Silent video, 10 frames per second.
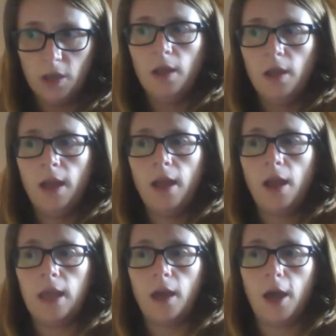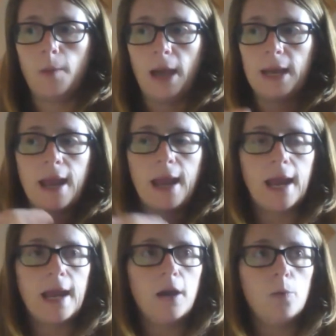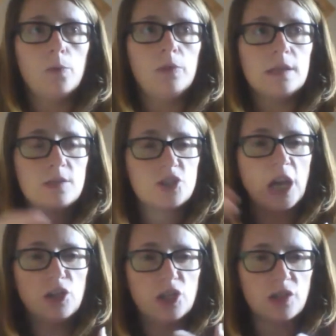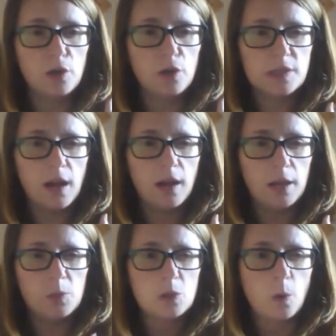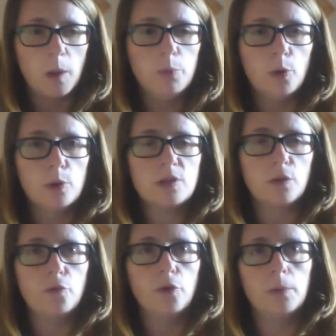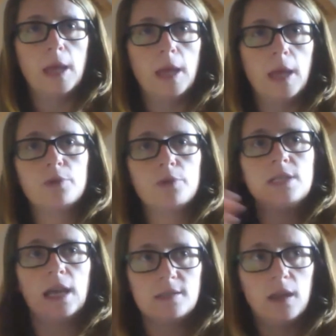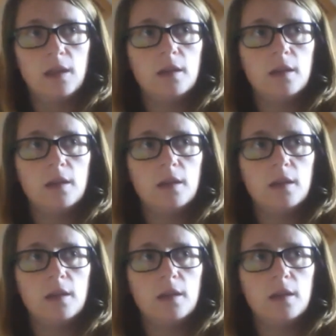and how this changes over time, which is quite important for then predicting